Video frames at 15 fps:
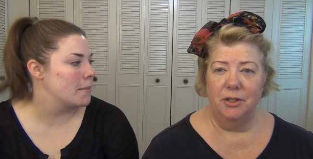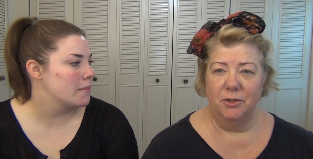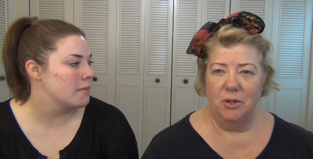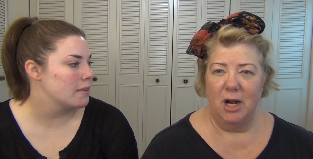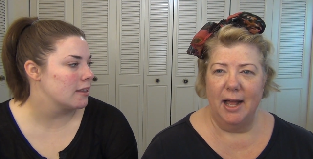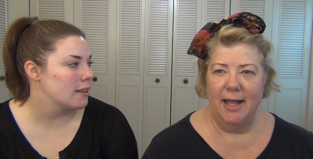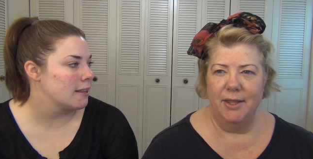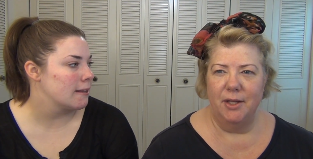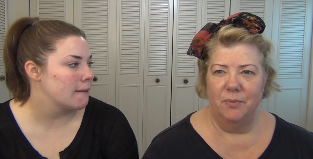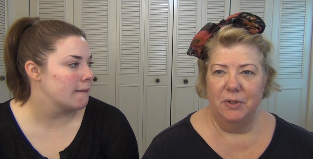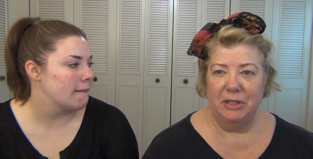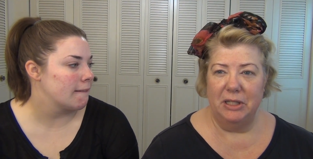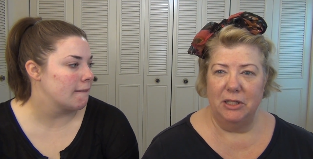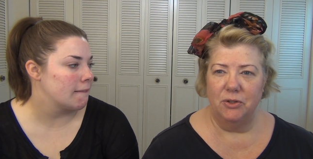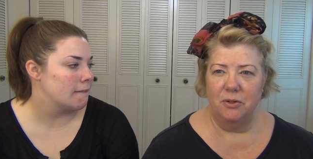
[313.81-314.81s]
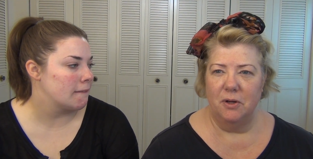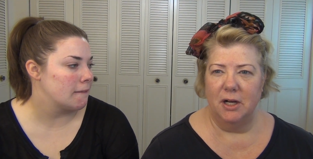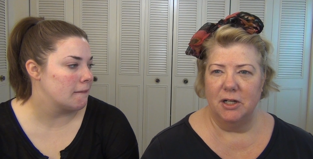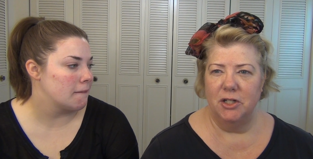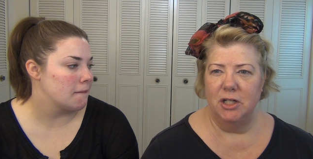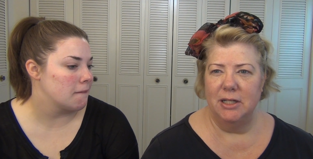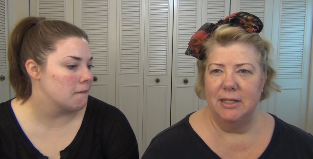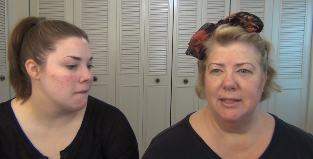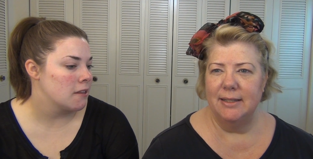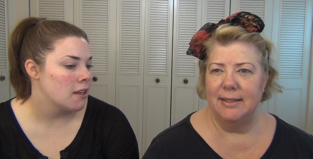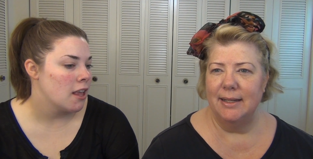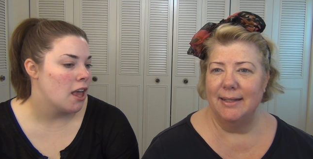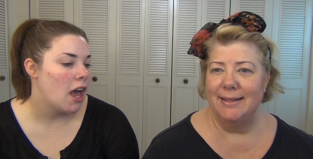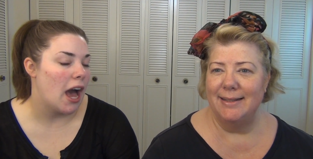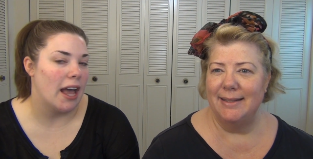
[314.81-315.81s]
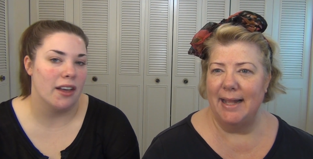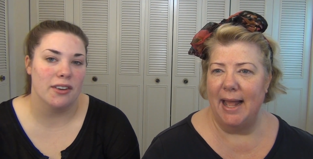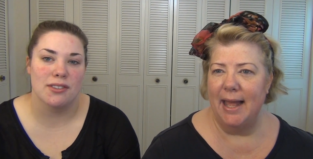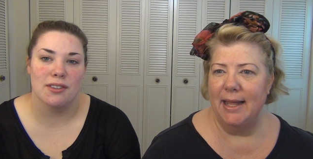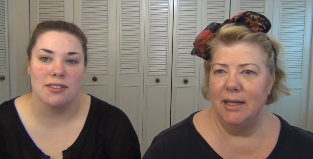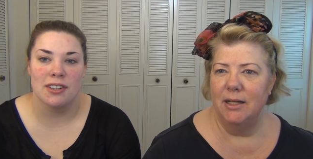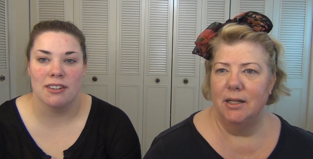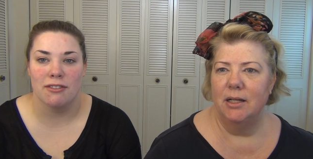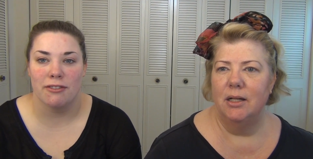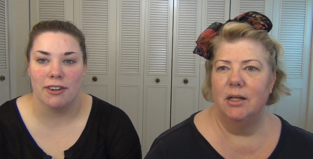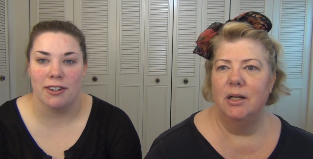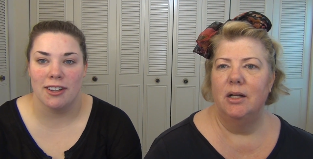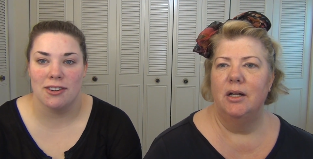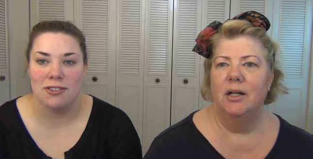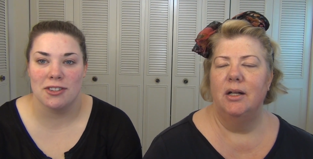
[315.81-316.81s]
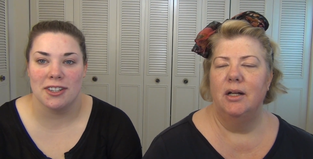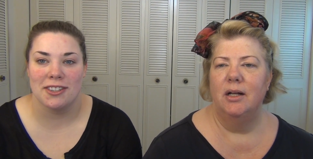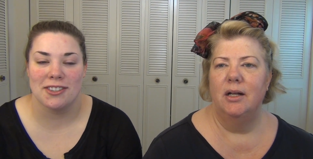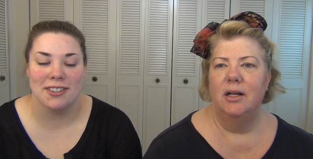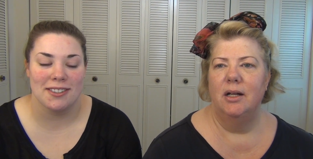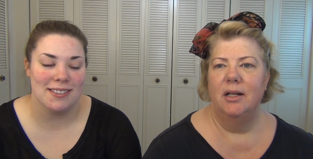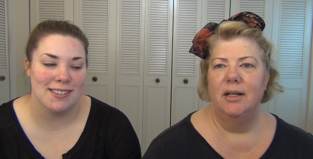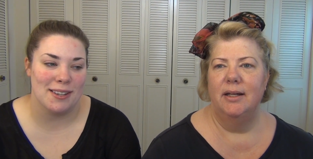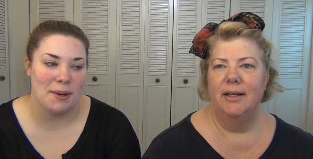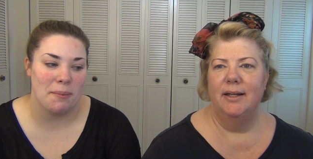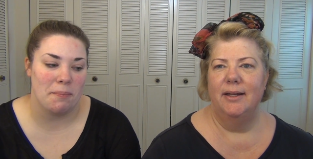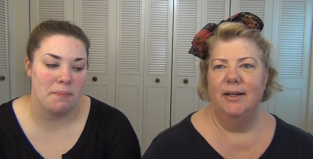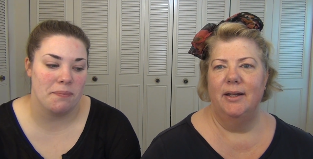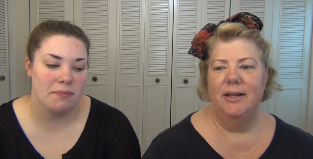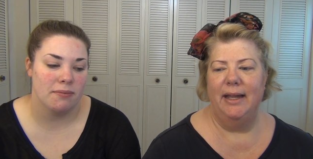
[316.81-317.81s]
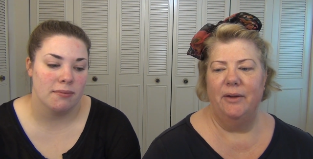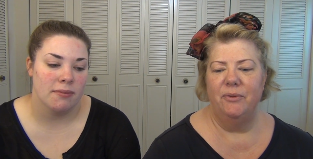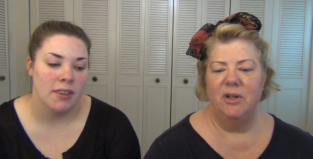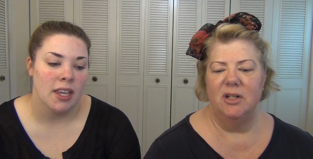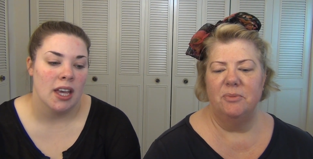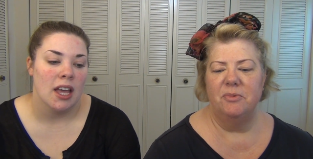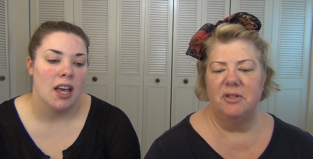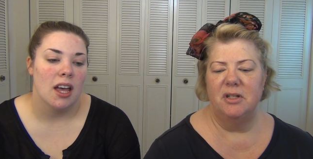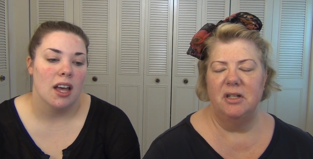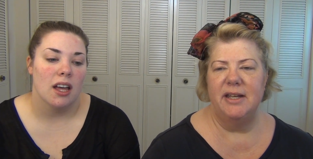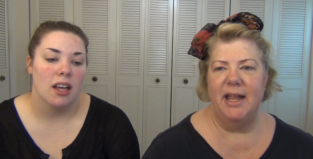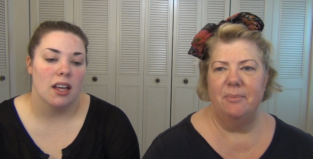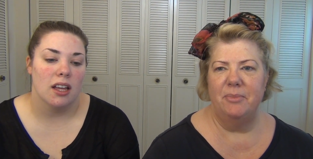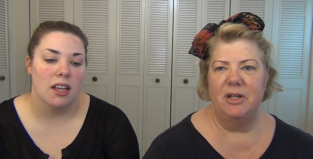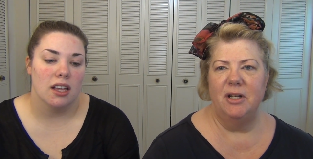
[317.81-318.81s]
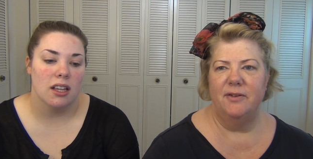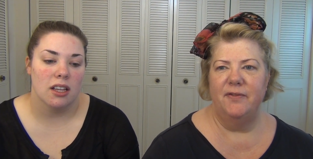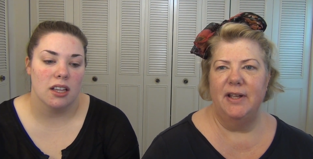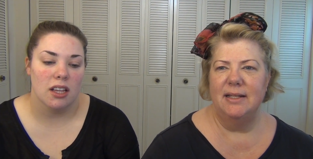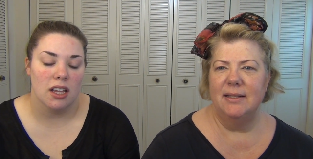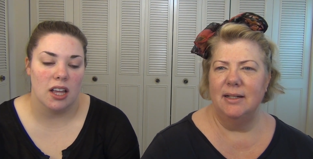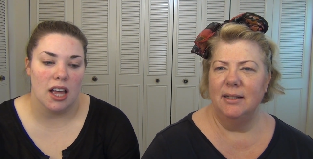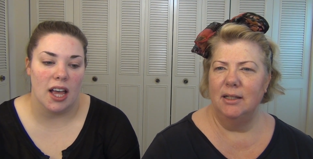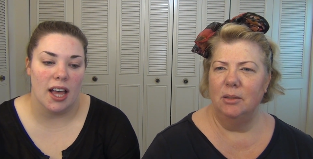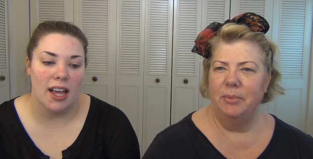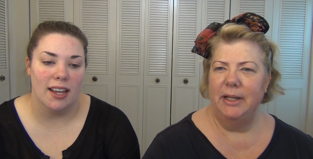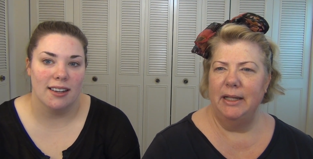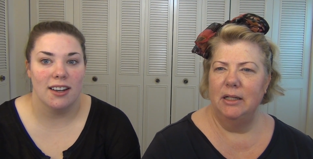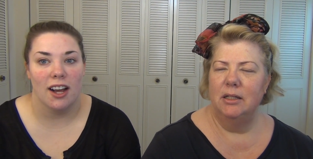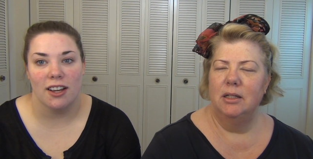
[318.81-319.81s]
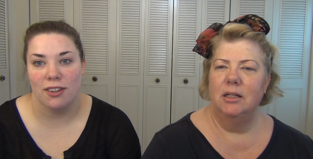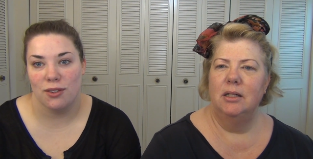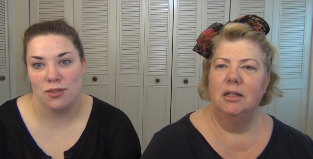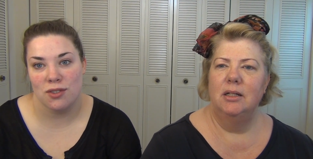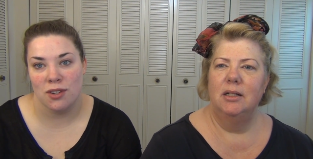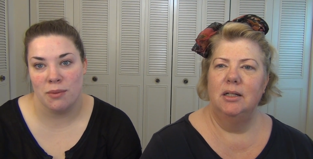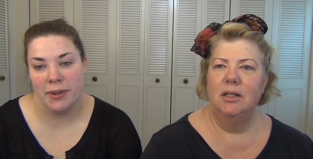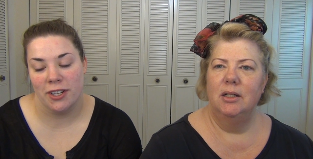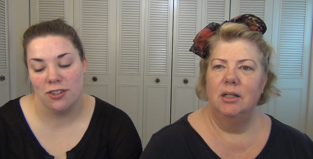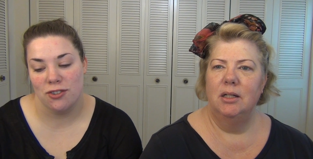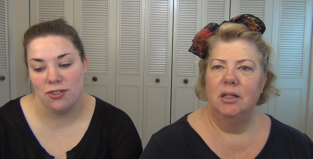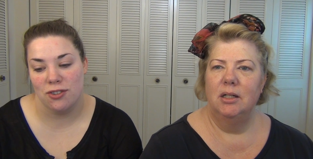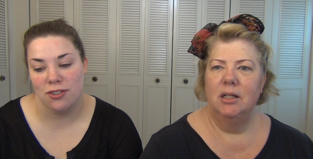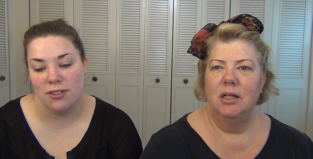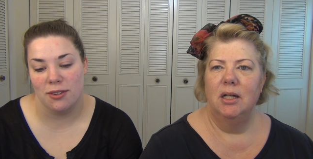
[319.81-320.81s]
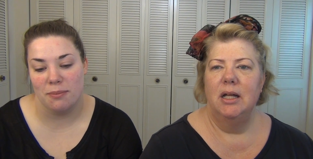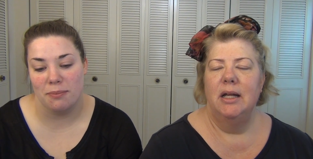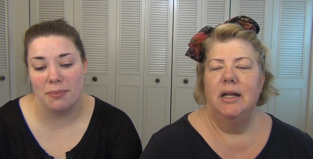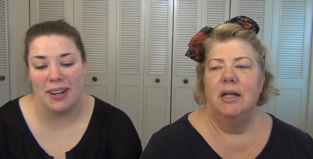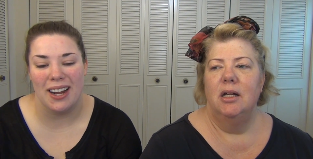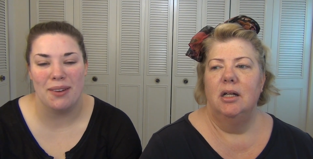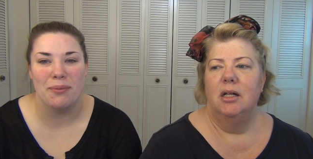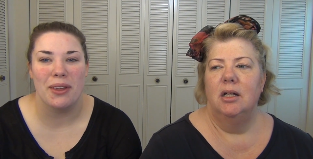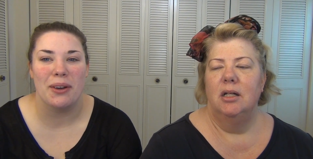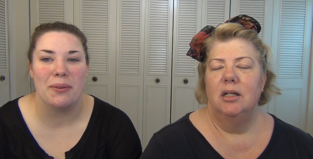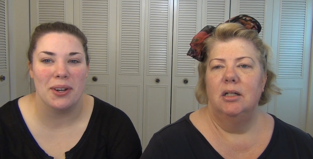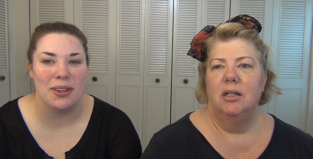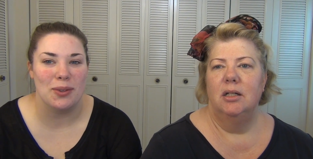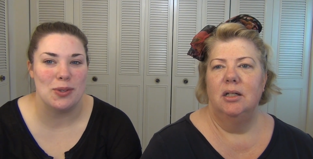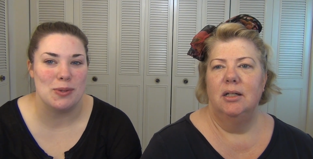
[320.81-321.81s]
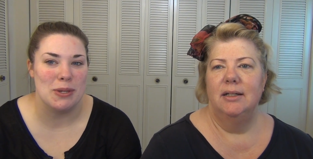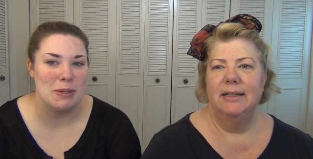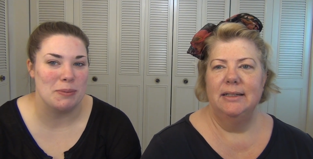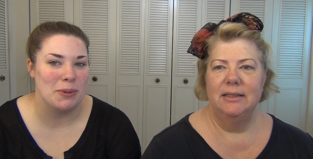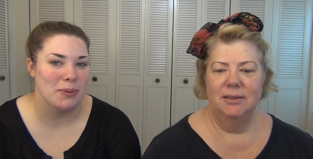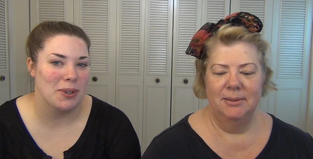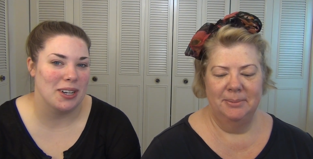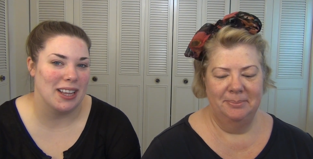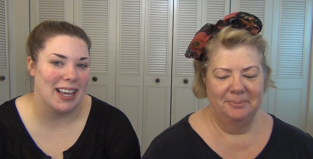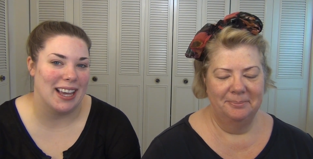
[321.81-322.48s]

Speaker 1: to dry than what the instructions said. I also didn't
Speaker 2: follow the instructions, so. Yeah, you're supposed to dampen your face a little bit and not use so much. But I'm like one of those people where